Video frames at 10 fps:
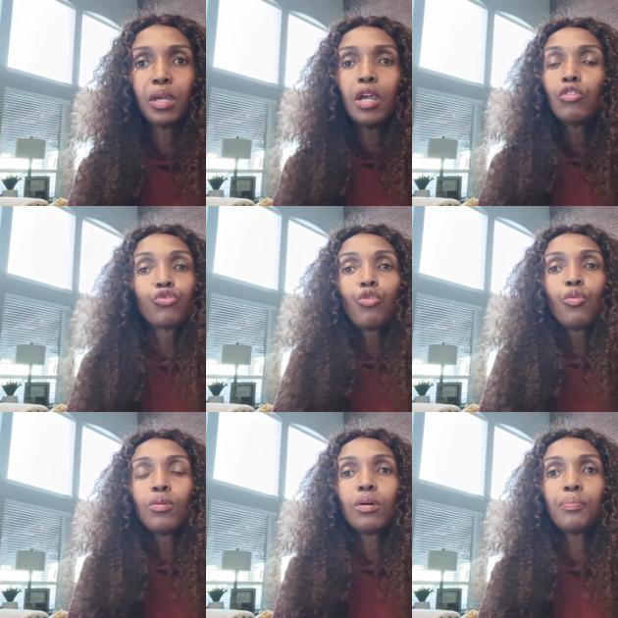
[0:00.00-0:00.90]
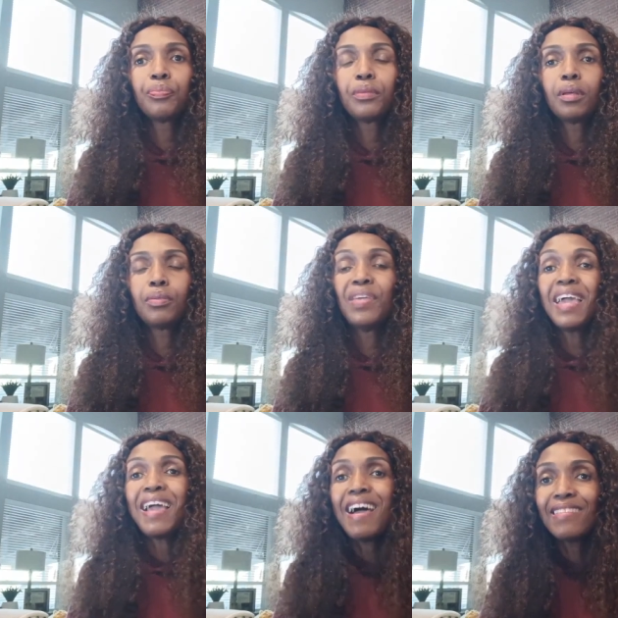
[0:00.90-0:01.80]
So
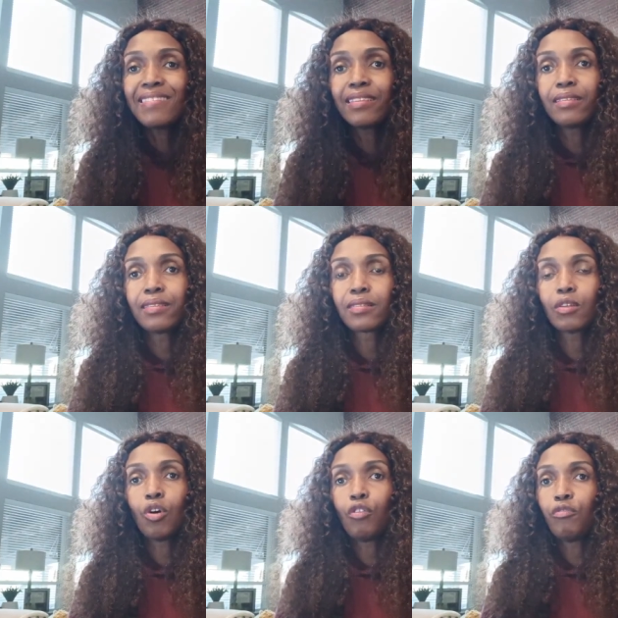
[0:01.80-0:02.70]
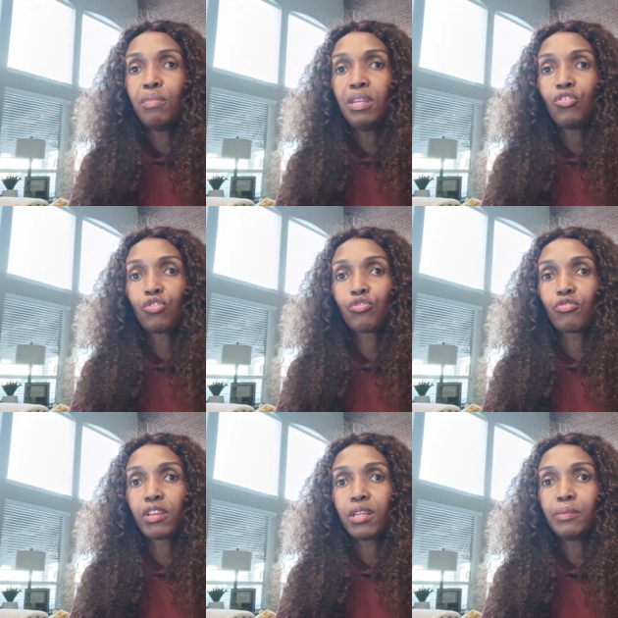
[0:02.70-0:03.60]
the essence of
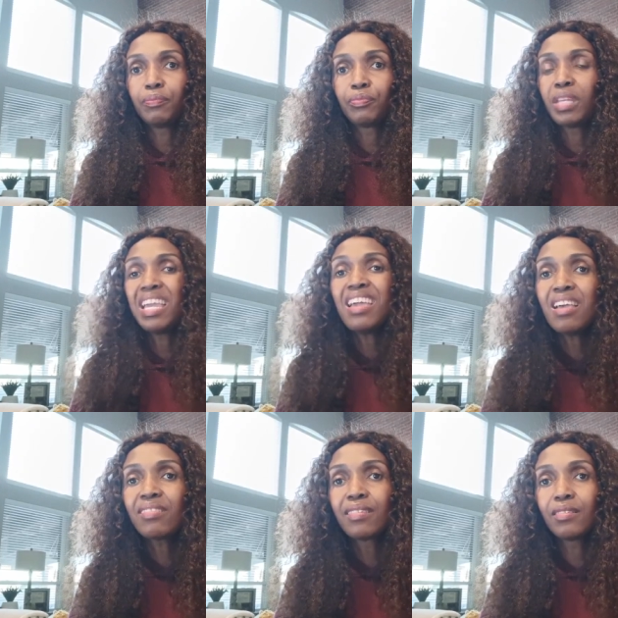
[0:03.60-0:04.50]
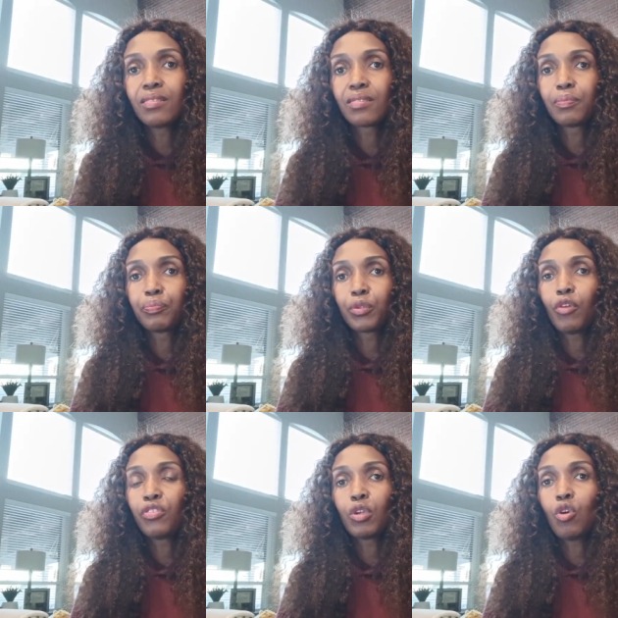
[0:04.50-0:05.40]
ministry, the essence
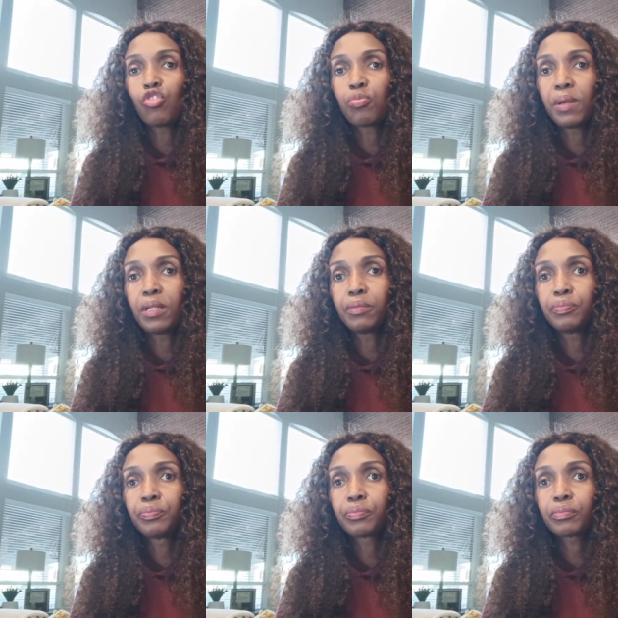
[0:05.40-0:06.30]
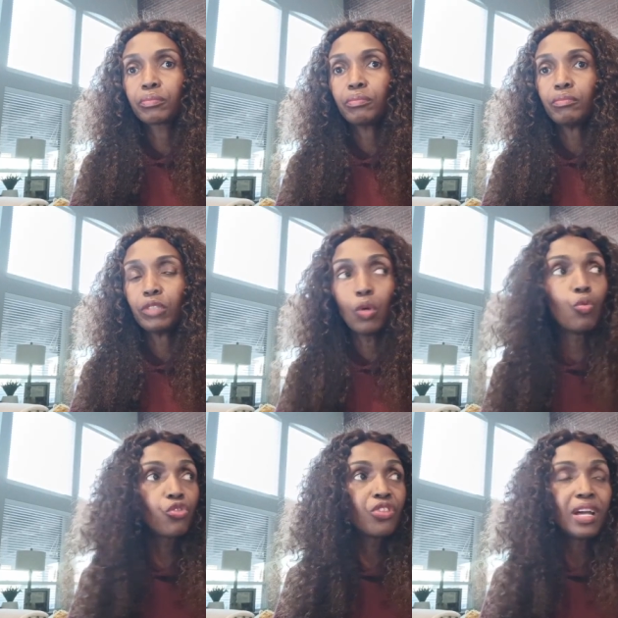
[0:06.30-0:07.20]
of the gospel
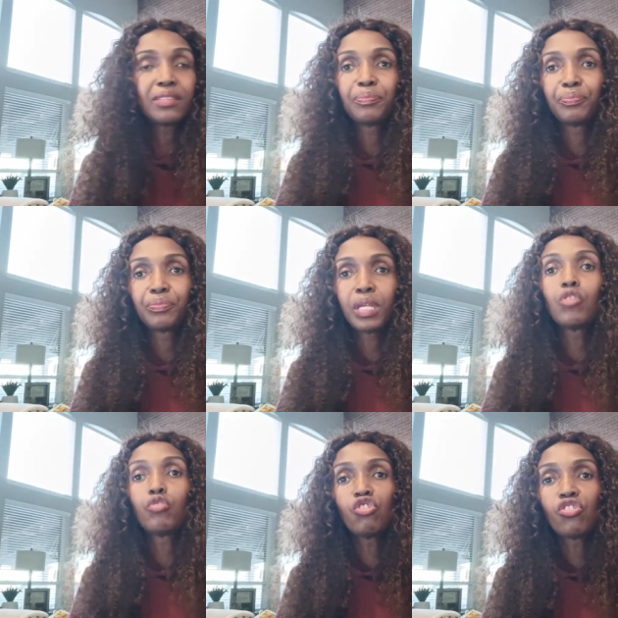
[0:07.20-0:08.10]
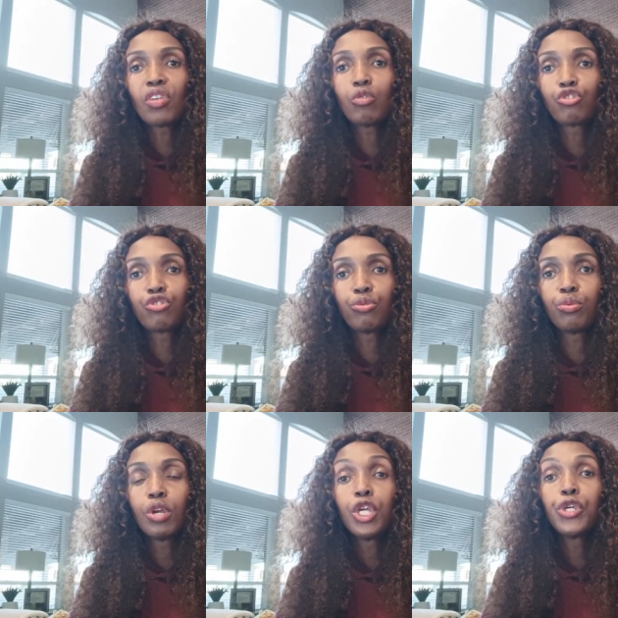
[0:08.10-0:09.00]
was that it reaches out to
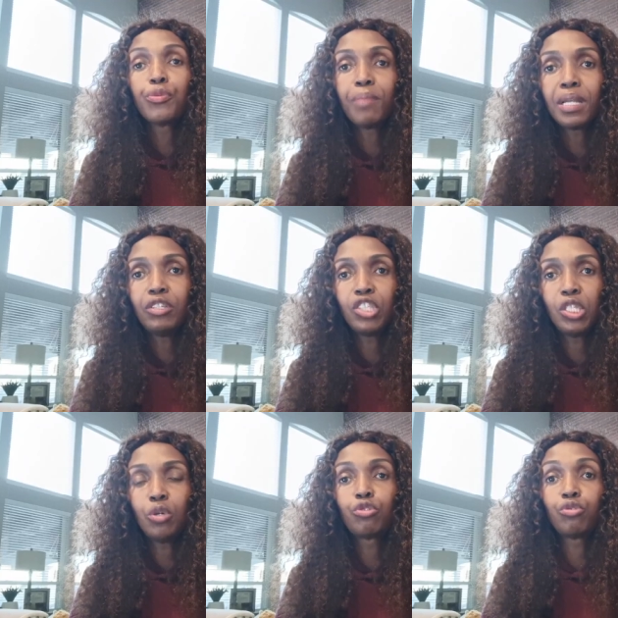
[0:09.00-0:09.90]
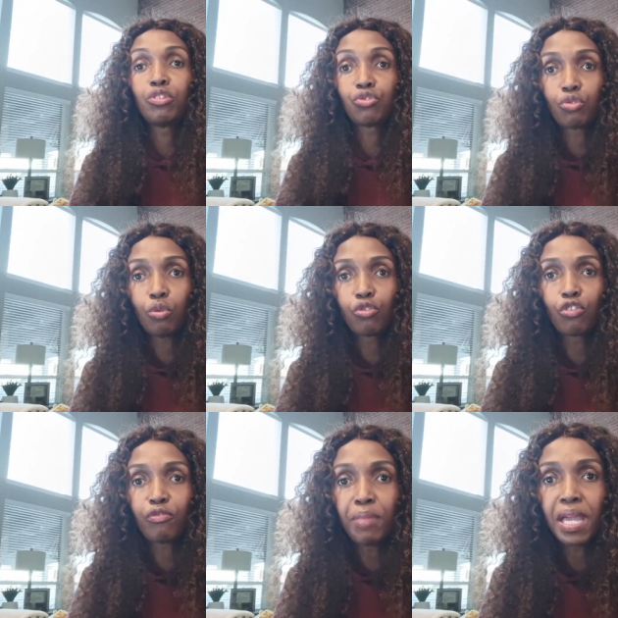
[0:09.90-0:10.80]
humanity or to the souls
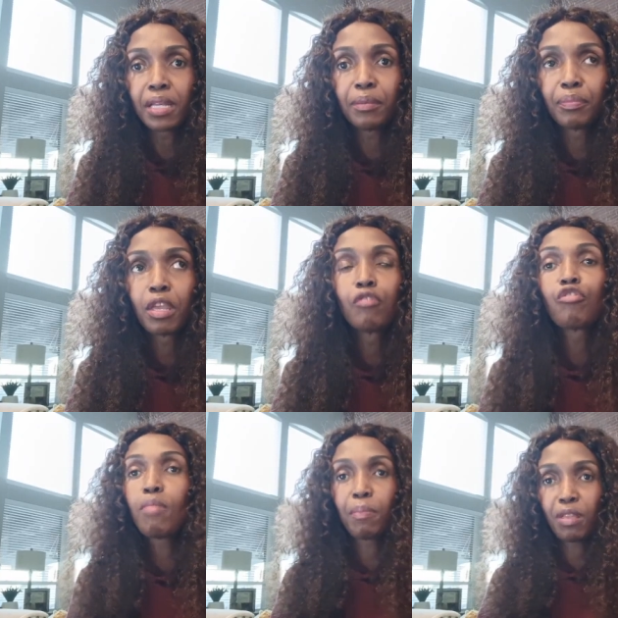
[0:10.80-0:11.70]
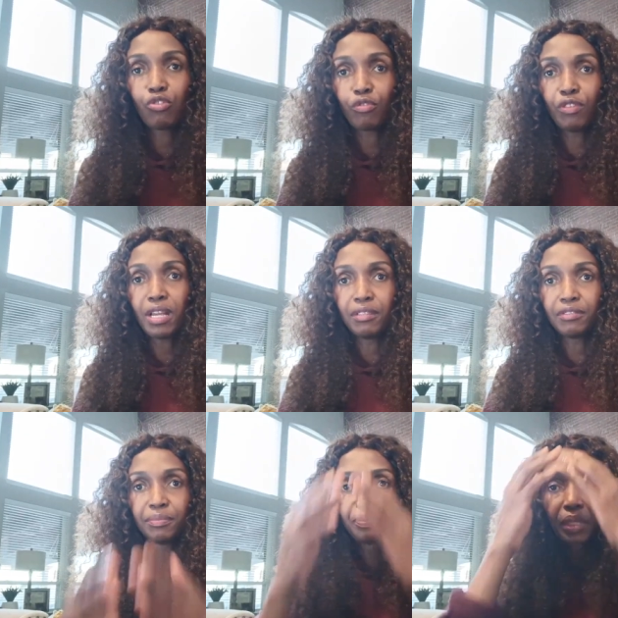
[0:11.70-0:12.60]
of men from a place of love.
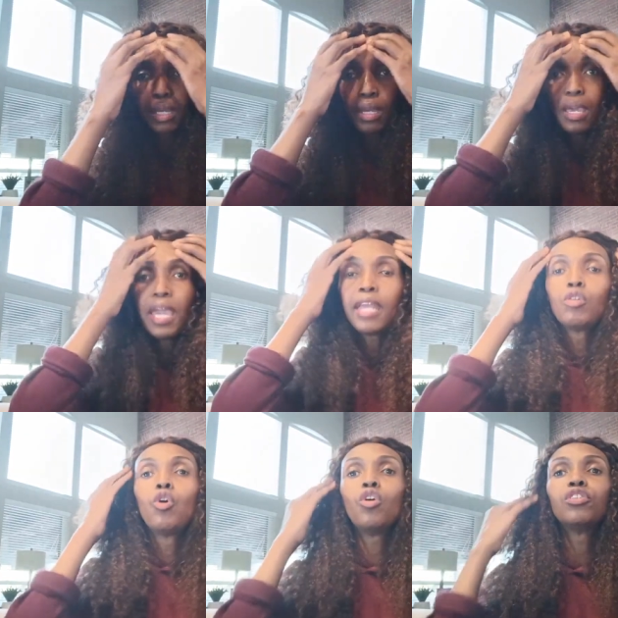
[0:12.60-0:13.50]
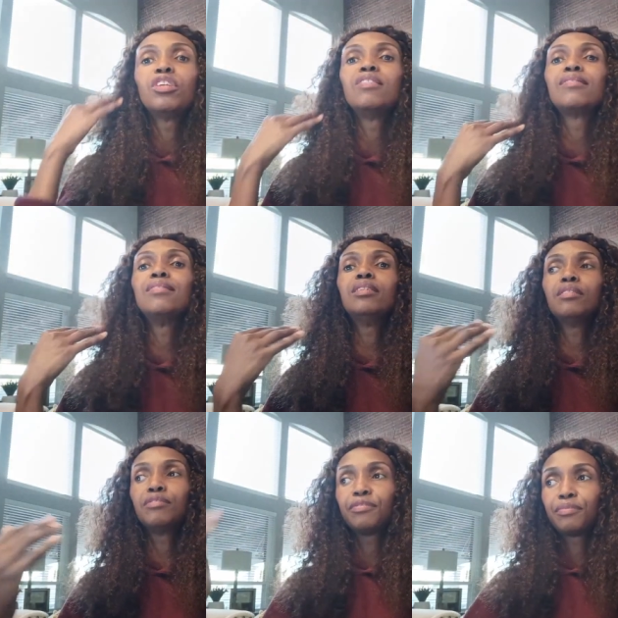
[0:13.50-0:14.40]
And God is
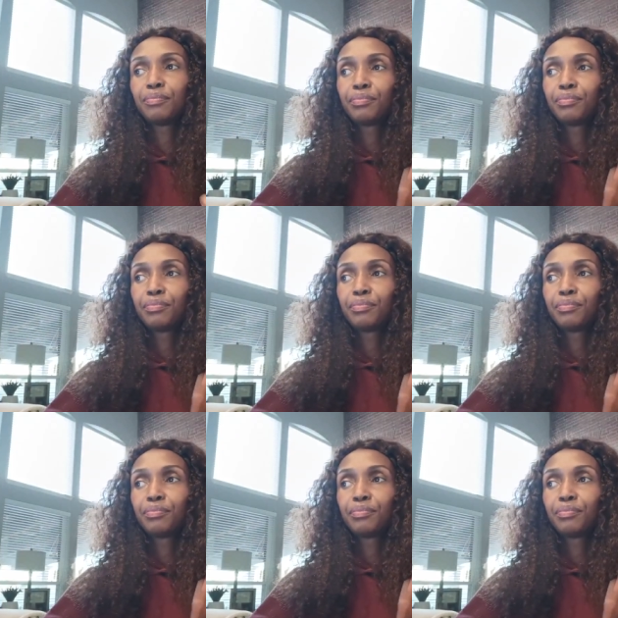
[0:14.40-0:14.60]
love.